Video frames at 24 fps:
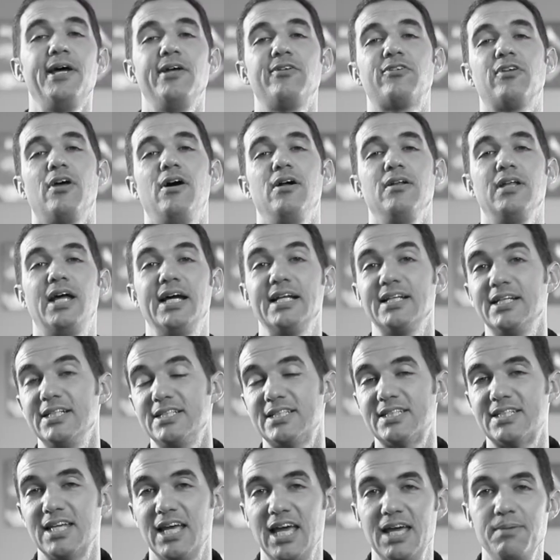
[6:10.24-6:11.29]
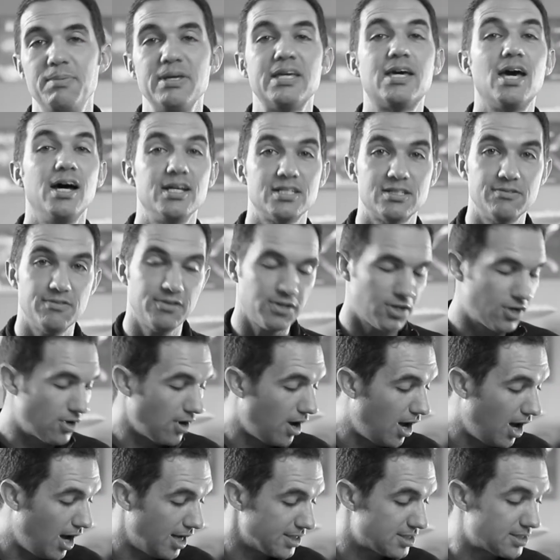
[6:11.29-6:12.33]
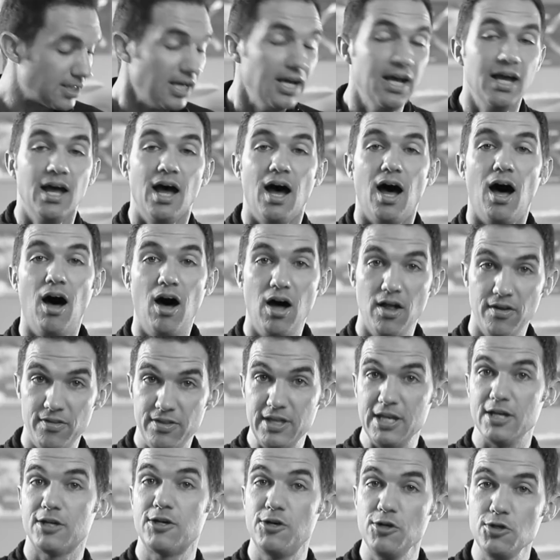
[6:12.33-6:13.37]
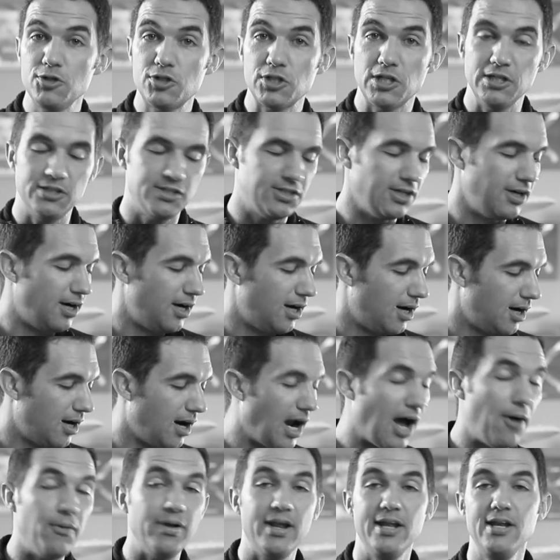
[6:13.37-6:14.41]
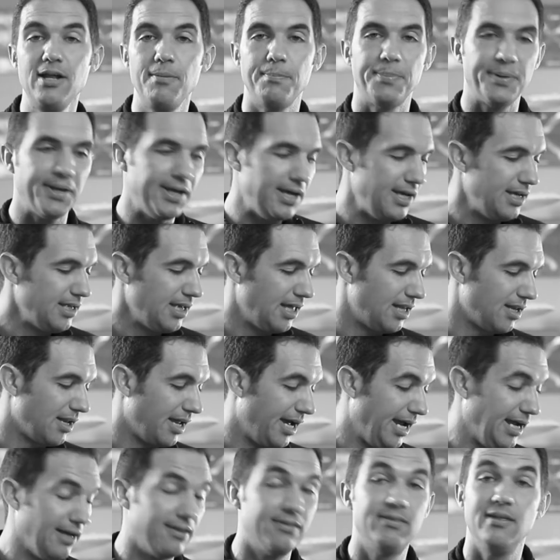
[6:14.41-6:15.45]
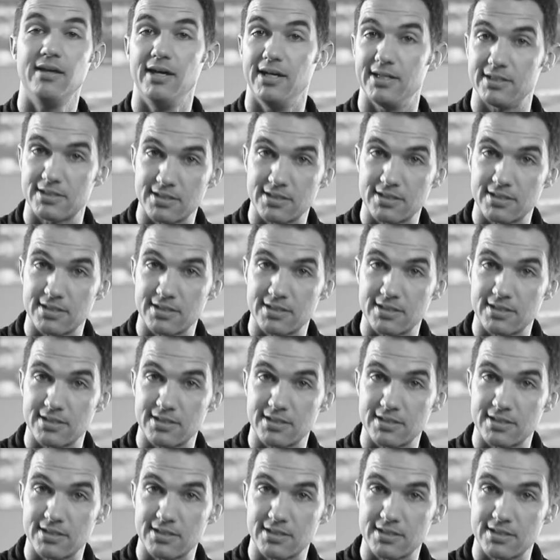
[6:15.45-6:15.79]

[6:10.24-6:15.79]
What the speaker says: a song like, let's say, Because of the Cross on the acoustic guitar, I would end up playing it like this.